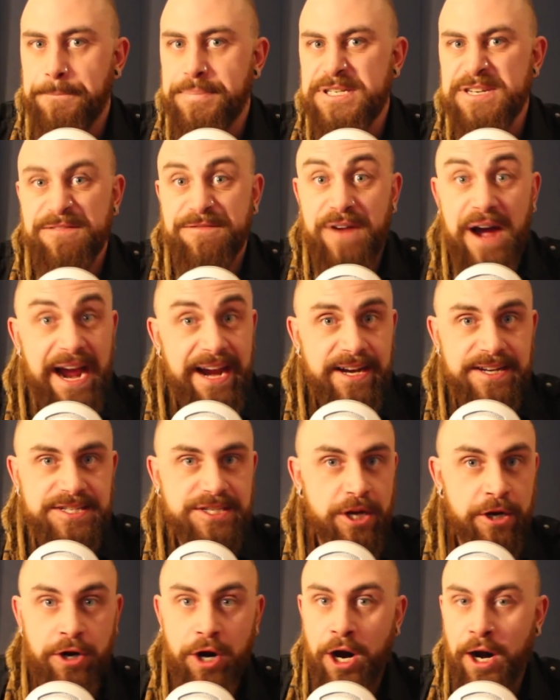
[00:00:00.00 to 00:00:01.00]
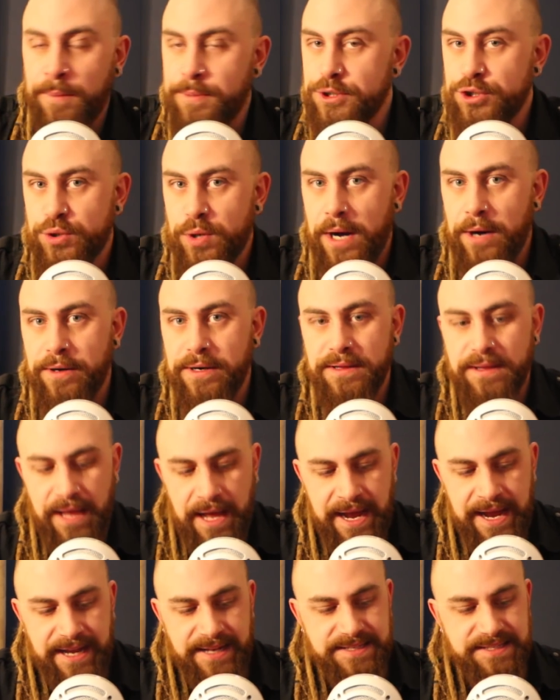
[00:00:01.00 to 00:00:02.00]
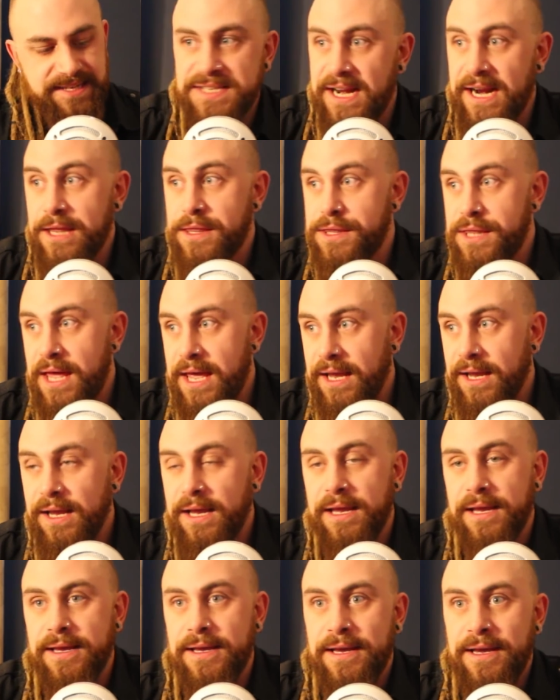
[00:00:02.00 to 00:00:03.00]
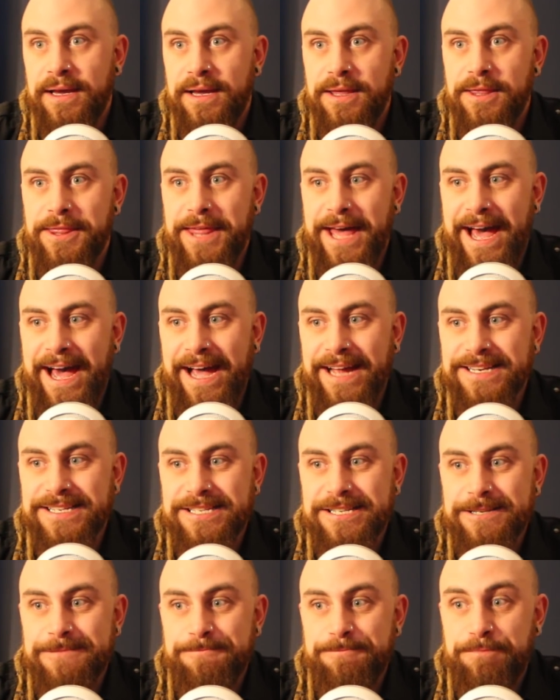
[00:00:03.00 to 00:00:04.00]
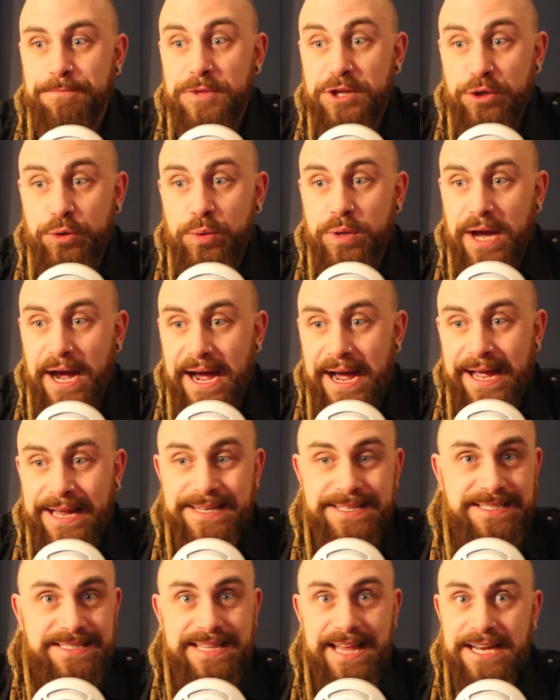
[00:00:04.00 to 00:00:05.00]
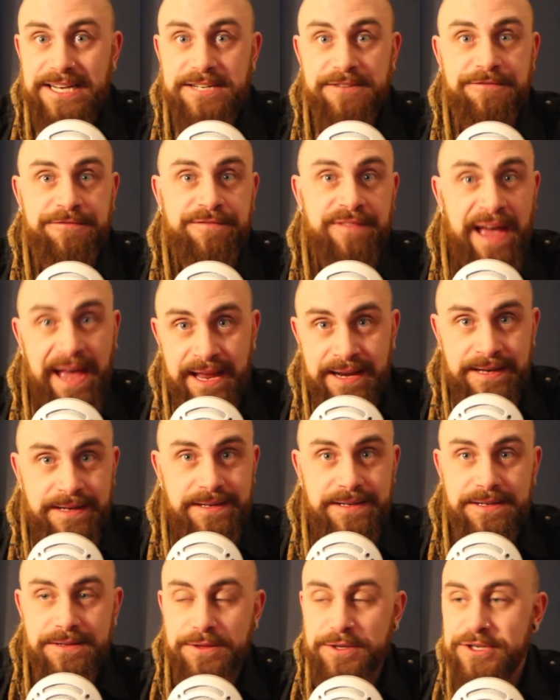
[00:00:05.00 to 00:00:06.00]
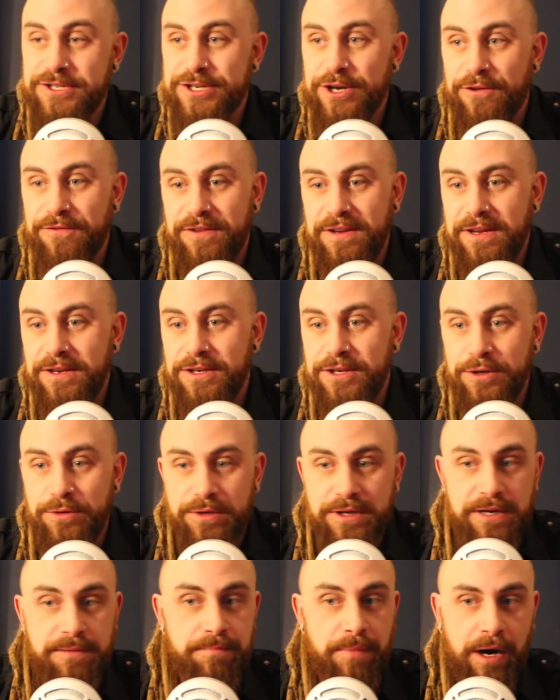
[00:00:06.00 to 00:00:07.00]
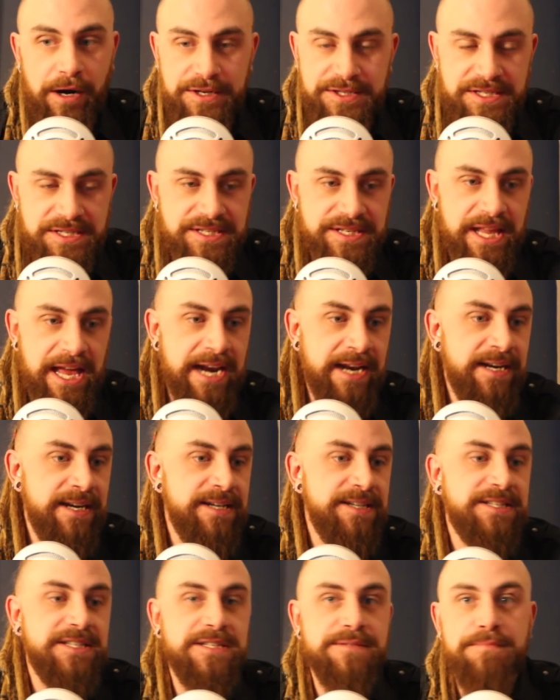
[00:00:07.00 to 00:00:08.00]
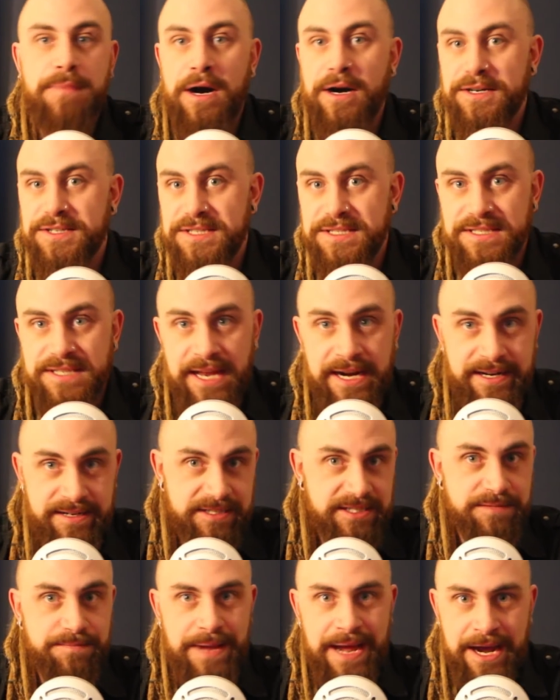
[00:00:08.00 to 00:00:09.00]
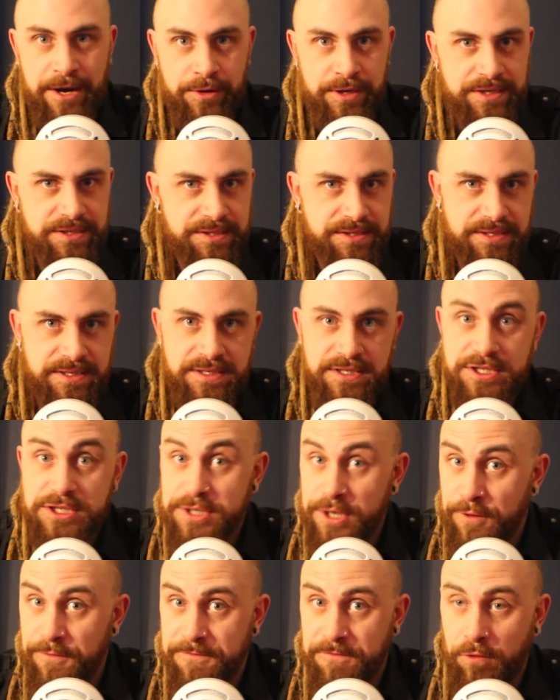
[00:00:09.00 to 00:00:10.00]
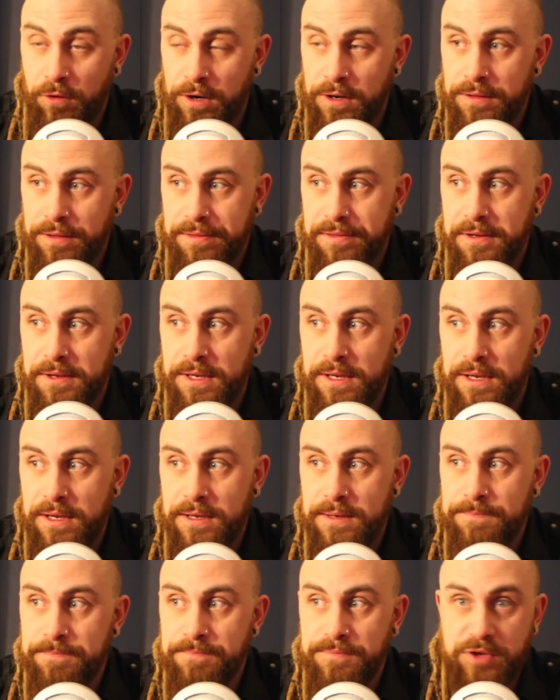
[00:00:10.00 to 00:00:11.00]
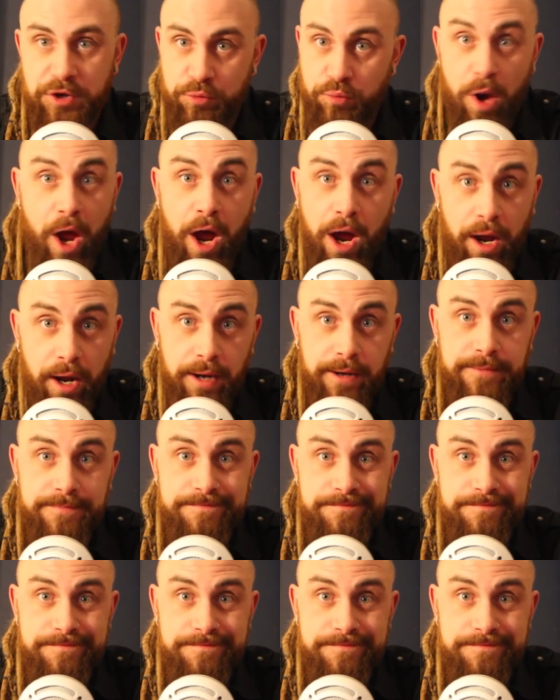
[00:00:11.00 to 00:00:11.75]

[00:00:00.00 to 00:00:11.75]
divide us on arbitrary lines. And I think that you guys that defend the Soviet Union, Marxist Leninists, Marxist Leninist Maoists, and so forth, you're wrong.